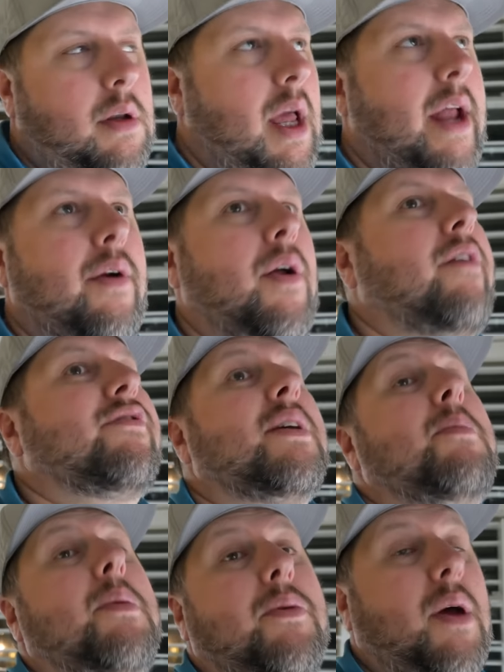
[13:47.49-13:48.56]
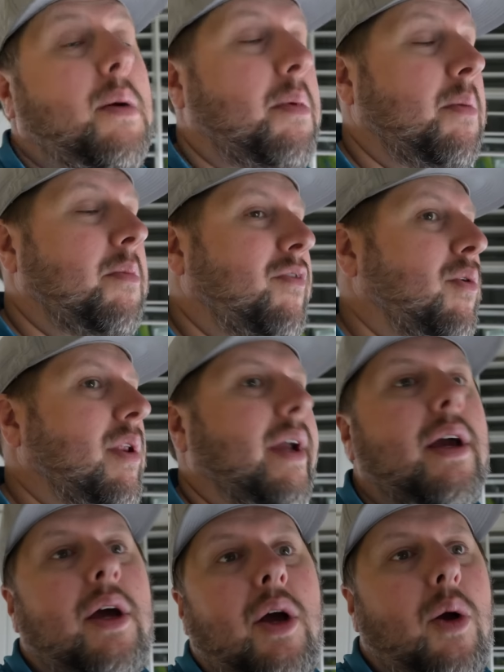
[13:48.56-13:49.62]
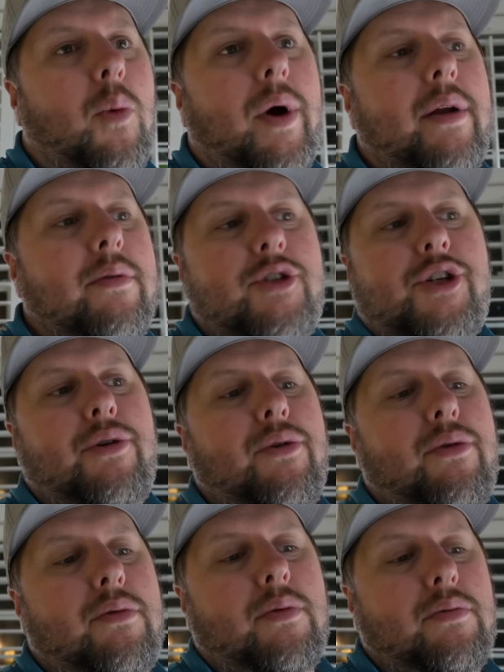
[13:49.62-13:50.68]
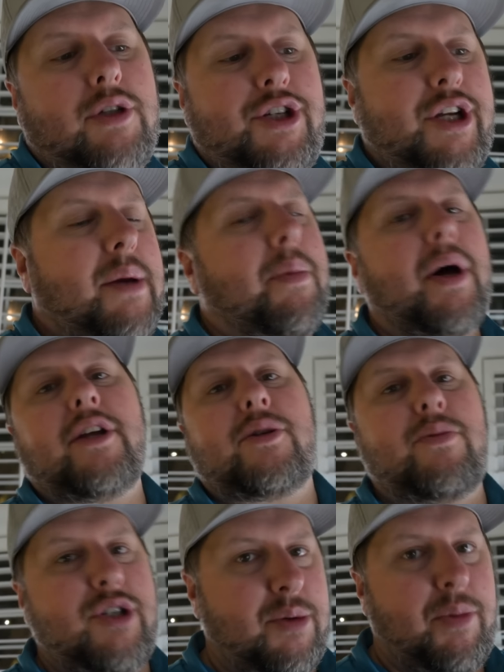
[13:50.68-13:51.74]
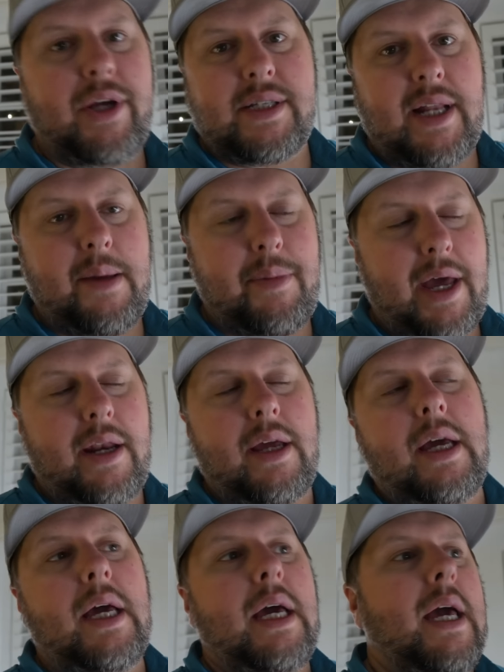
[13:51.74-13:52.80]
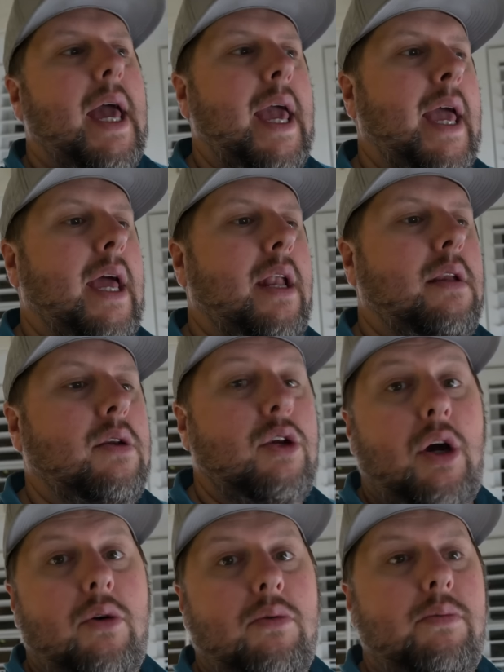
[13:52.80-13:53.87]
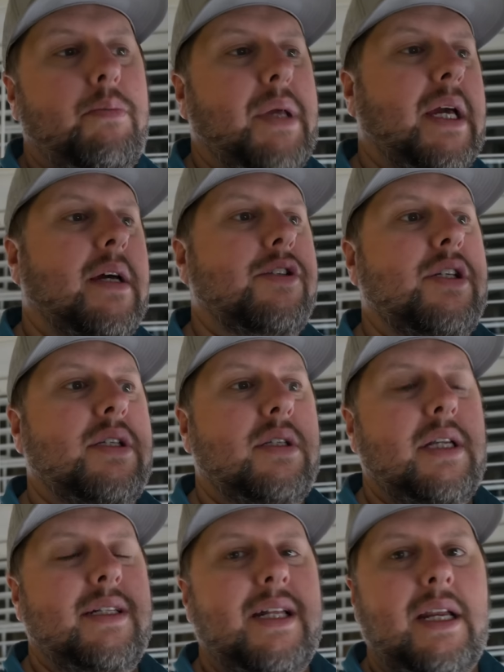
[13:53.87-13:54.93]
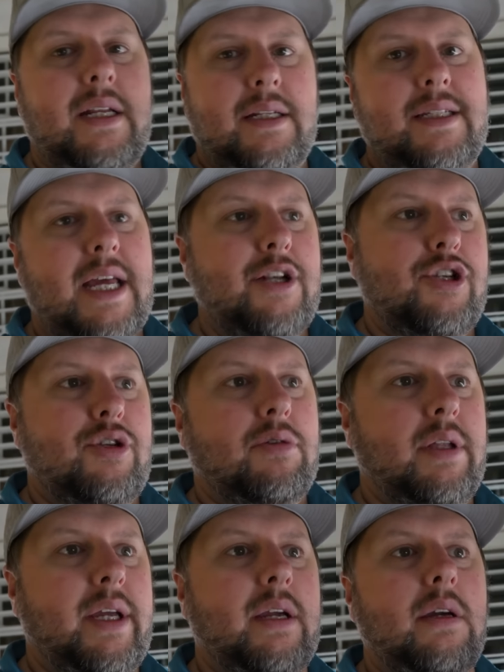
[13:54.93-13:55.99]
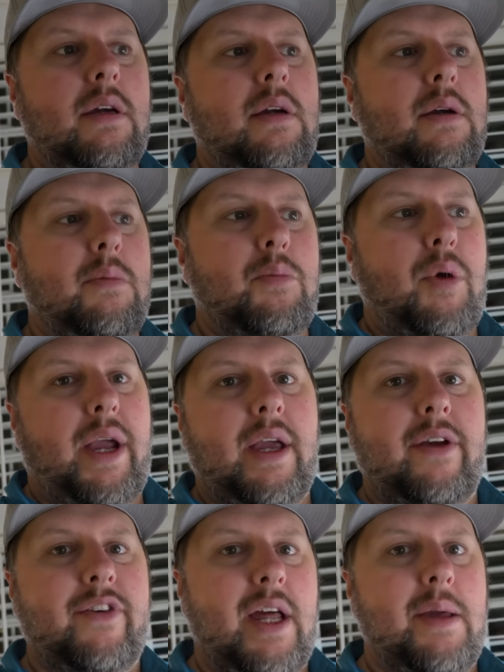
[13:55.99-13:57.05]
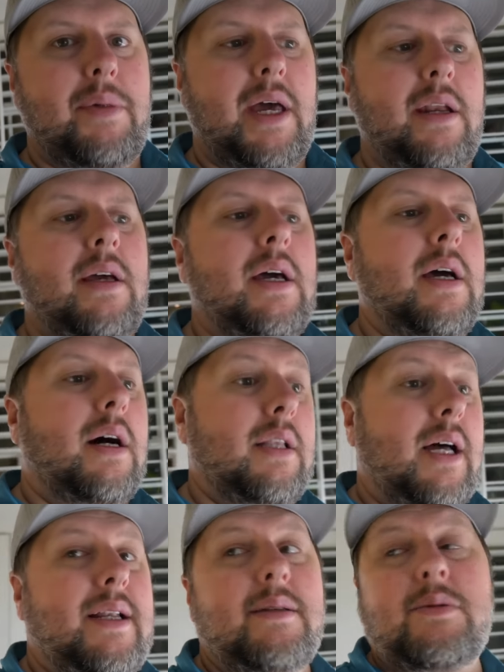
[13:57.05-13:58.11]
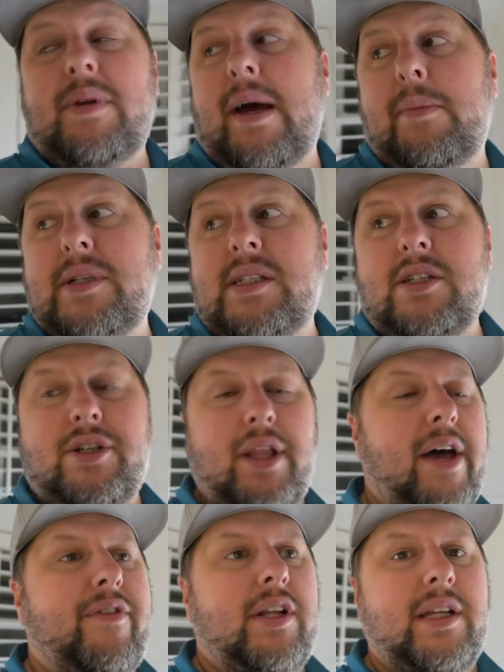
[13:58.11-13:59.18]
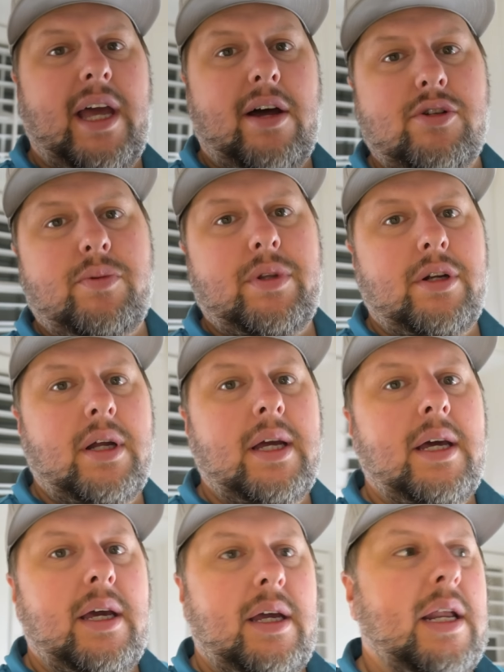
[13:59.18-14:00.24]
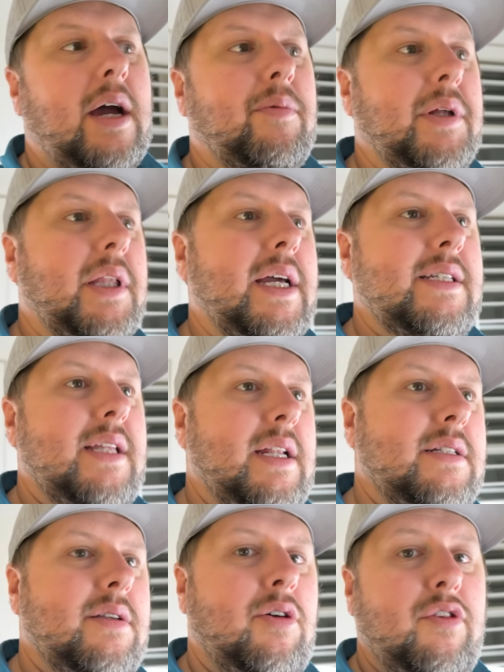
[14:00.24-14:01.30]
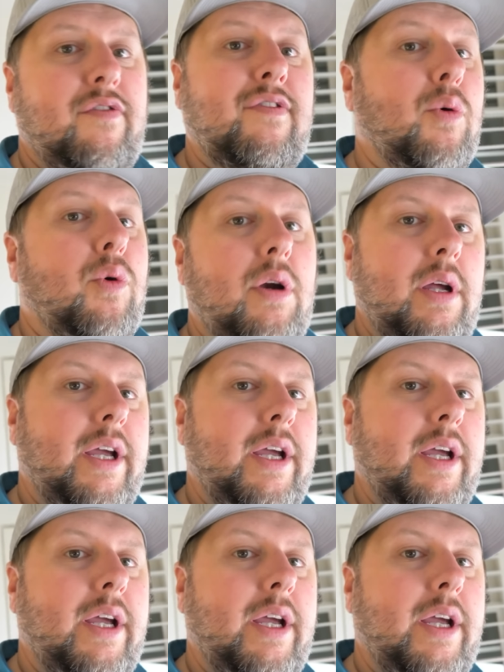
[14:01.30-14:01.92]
I don't know. I've seen people talk about before, like why don't you? Does she get punished when she breaks an iPad? And no, because she's it's not an intentional like breaking of an iPad. A lot of times what happens is she'll have it on the couch with her and not realize that it's on the floor.